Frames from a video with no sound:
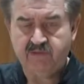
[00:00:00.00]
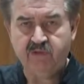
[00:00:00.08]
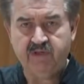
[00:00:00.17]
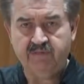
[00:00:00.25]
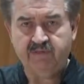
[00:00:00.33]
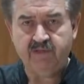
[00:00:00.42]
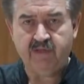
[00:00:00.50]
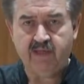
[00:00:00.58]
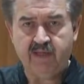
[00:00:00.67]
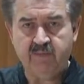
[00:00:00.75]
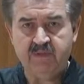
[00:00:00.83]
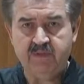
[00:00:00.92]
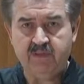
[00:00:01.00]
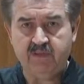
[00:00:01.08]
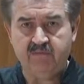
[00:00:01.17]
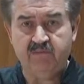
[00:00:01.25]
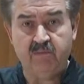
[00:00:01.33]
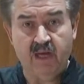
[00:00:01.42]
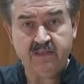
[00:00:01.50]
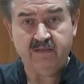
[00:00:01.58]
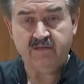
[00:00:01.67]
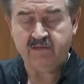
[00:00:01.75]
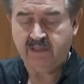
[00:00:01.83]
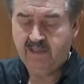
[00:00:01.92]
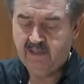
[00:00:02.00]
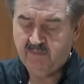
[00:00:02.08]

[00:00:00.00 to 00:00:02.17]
two different types of muscles.